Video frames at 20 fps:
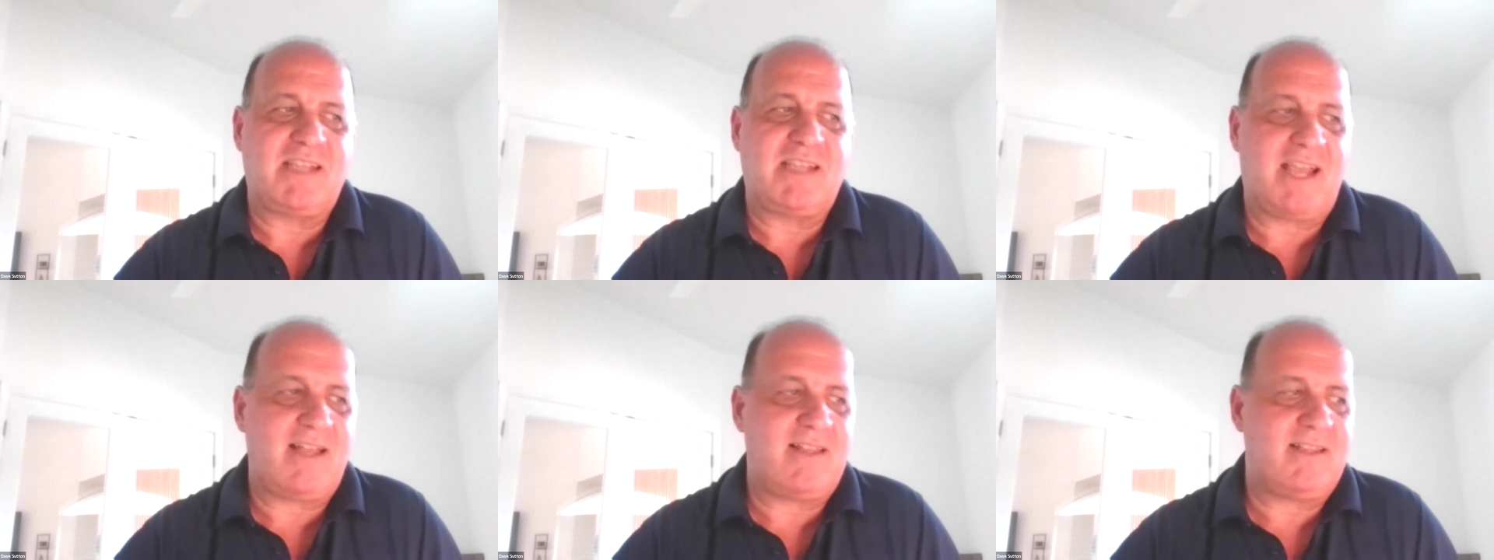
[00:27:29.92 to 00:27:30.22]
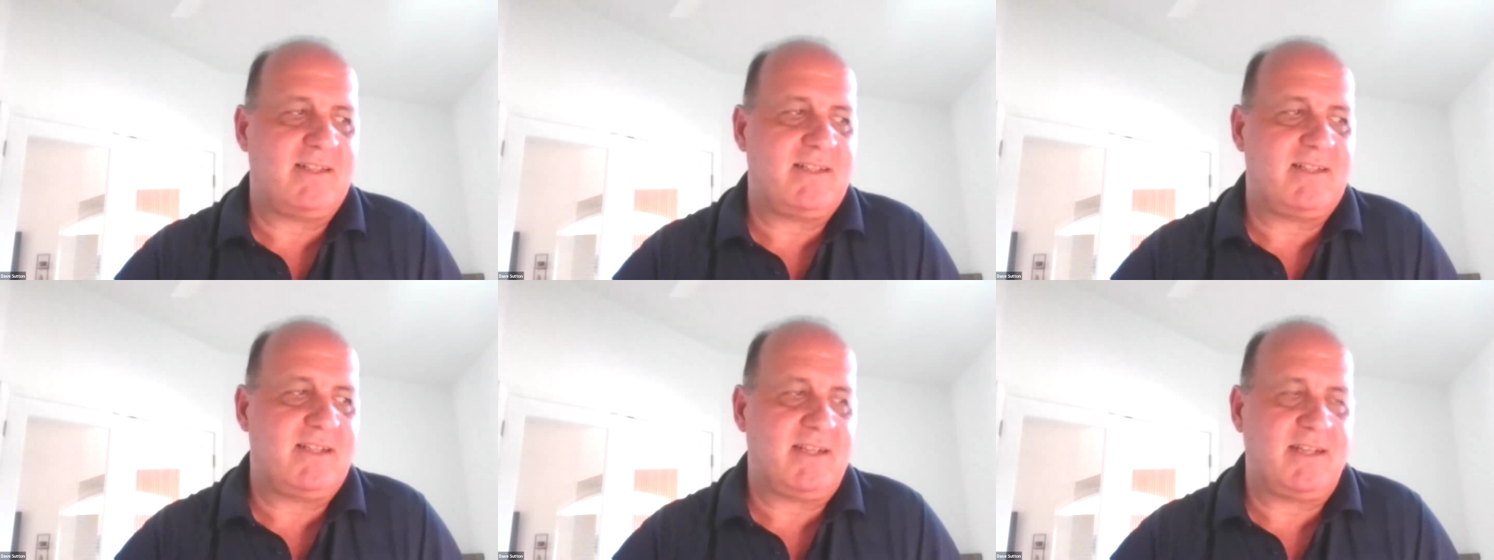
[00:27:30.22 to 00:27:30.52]

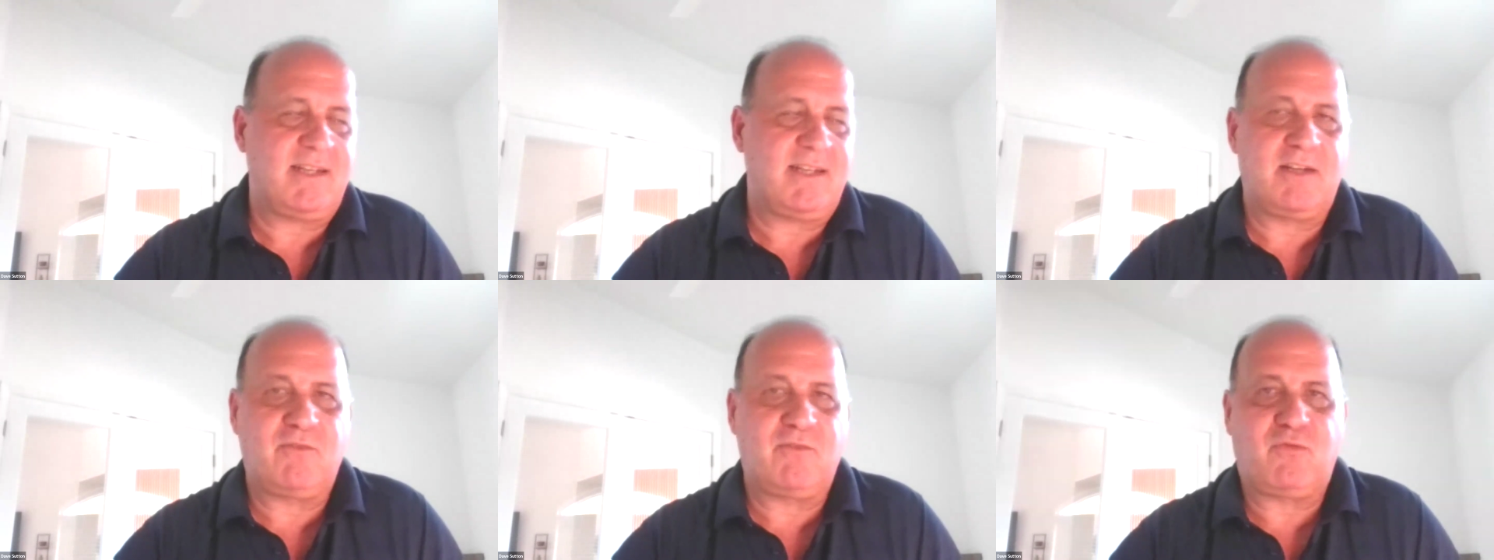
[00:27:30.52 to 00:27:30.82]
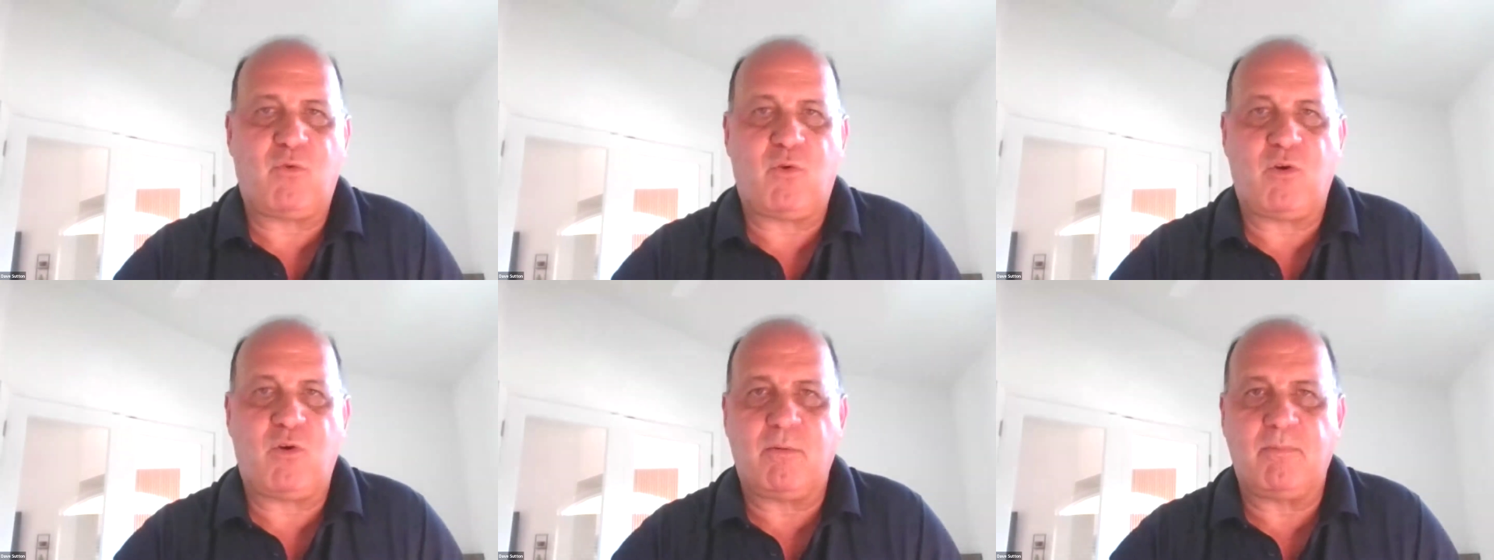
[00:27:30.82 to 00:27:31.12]
talented and
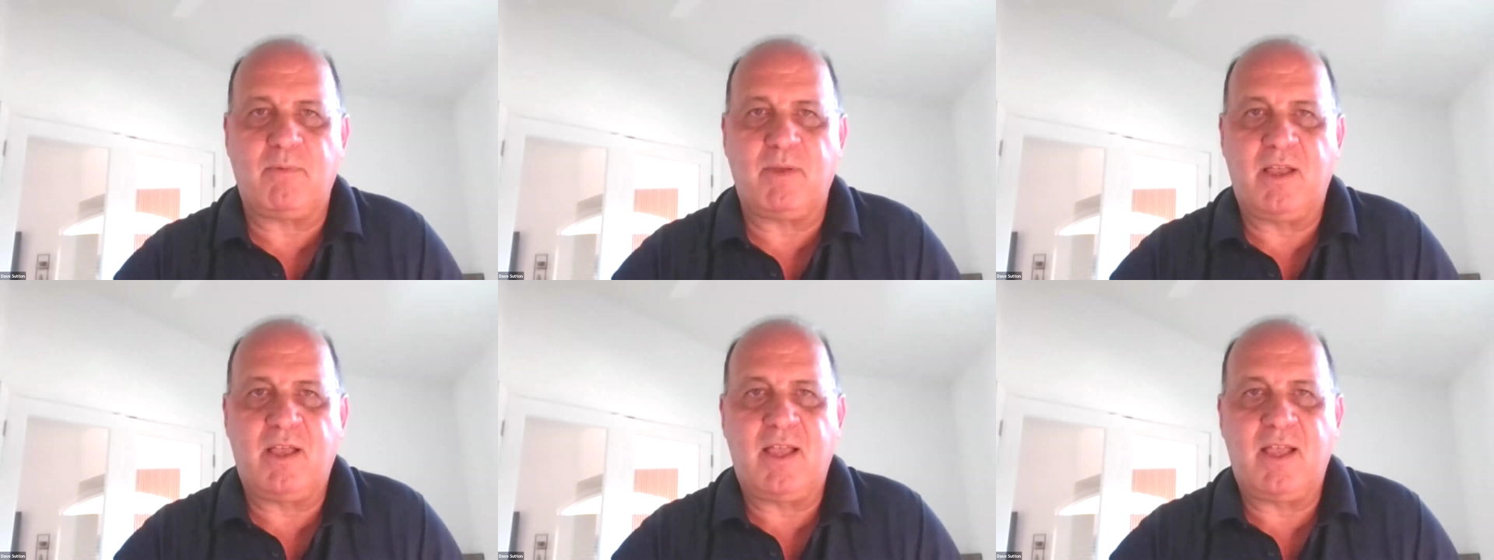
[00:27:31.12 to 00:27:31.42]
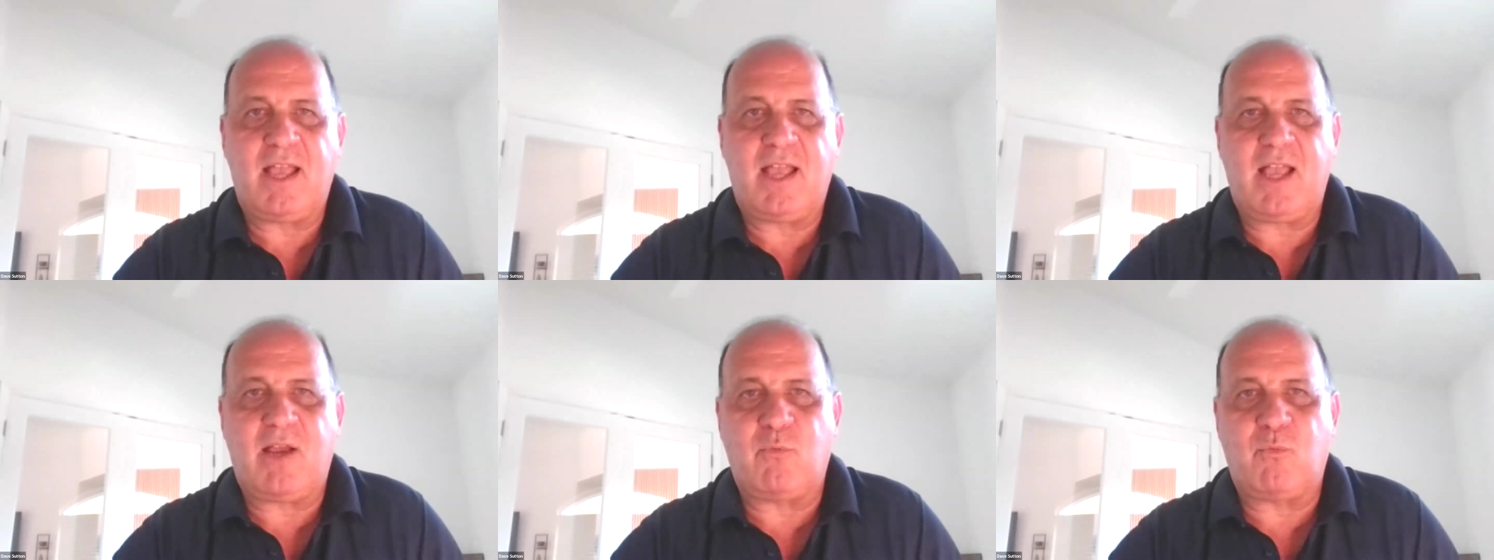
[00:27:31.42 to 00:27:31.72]
informed
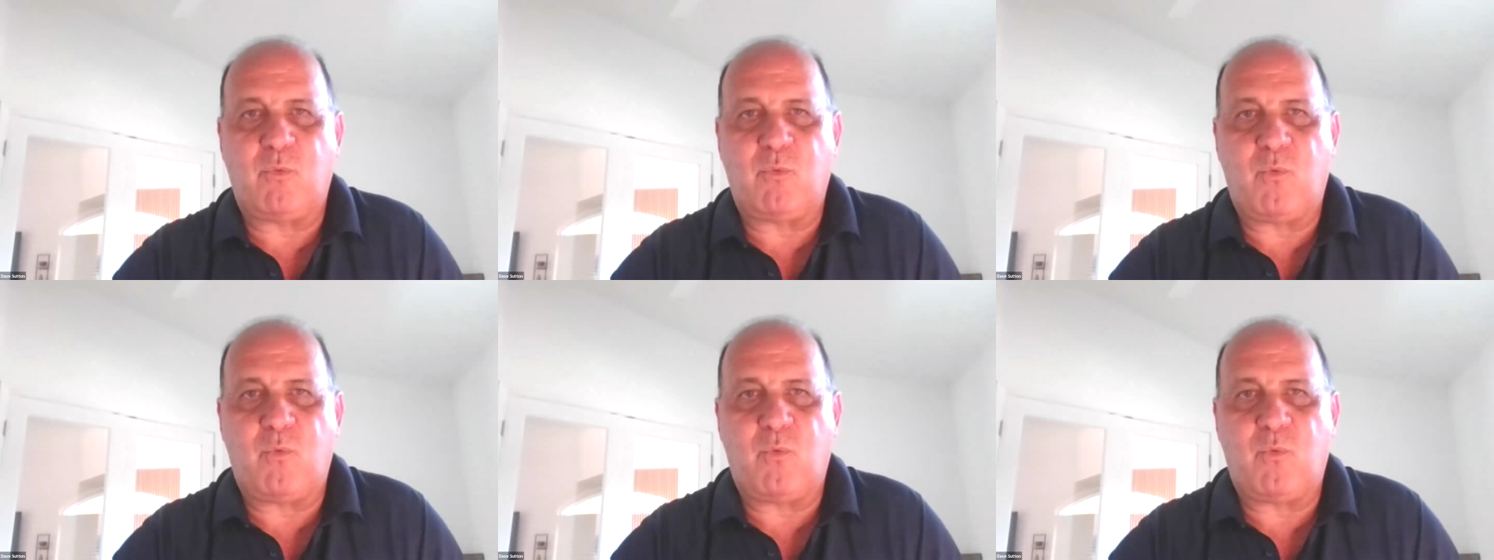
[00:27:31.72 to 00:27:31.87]
and